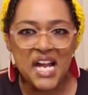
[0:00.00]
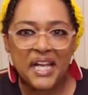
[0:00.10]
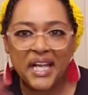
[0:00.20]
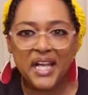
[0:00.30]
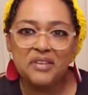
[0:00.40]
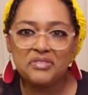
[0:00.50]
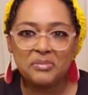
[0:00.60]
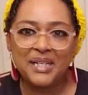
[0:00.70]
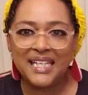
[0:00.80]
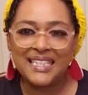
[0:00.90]
Hey
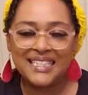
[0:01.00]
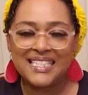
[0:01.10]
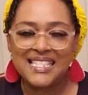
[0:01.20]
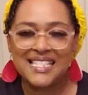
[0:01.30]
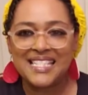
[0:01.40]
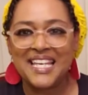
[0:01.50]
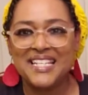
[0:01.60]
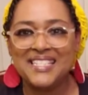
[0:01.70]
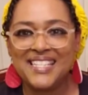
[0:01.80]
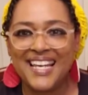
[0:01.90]
everybody, this is Angela,